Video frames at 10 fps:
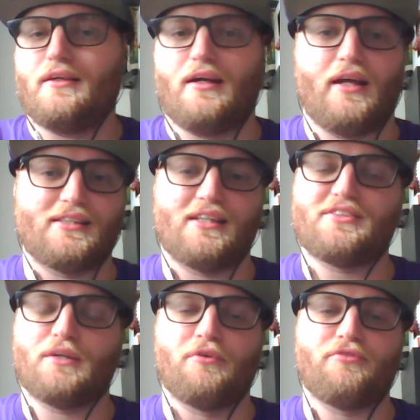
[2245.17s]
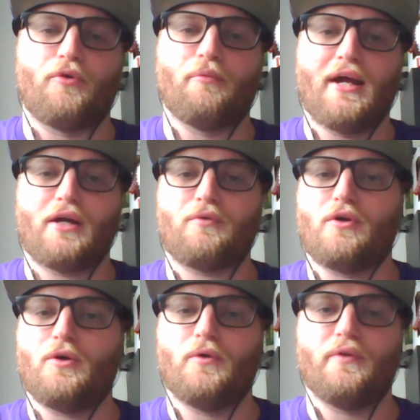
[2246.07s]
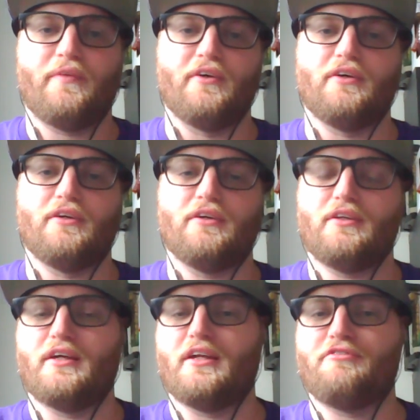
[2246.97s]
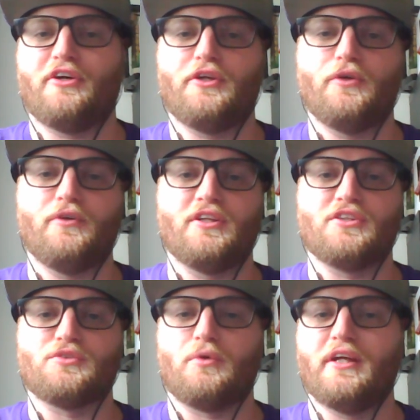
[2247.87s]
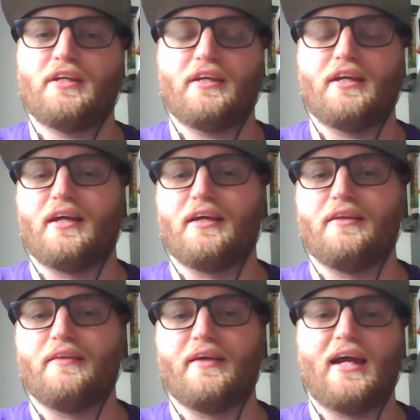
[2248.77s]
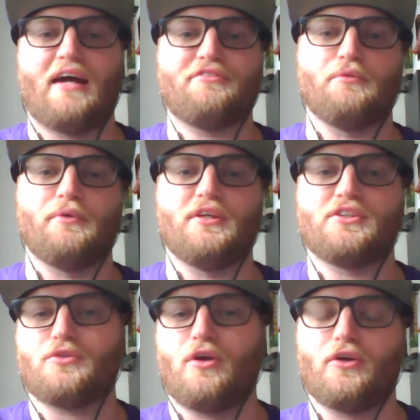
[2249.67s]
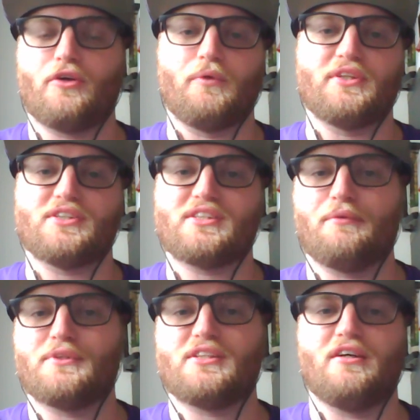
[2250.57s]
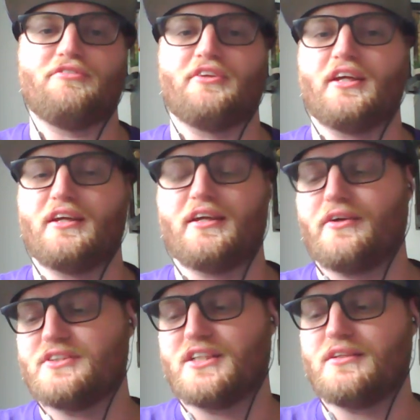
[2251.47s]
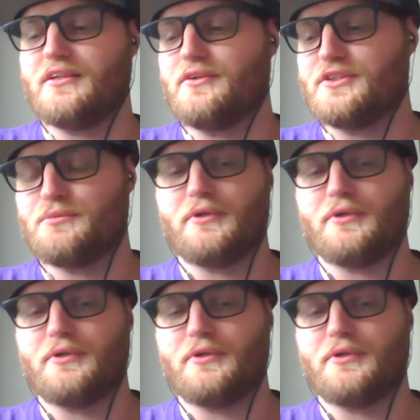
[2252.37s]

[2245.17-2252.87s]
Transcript: As I said before, macro, the NFL union is weak, and they have to be stronger with this type of stuff and get guaranteed deals.